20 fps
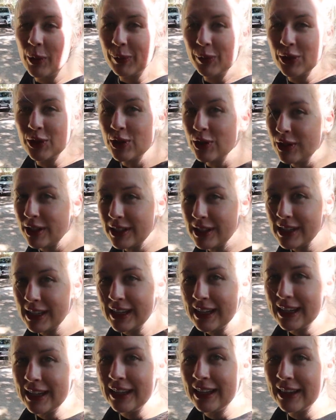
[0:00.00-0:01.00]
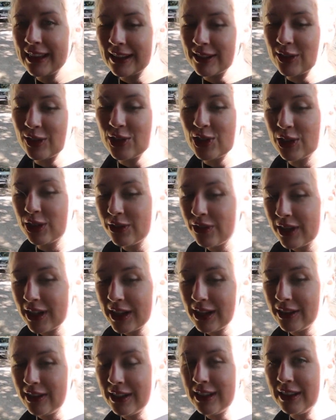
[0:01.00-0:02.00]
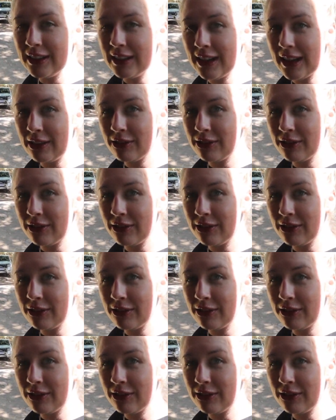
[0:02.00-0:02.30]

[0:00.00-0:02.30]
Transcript: an opportunity that the children here needed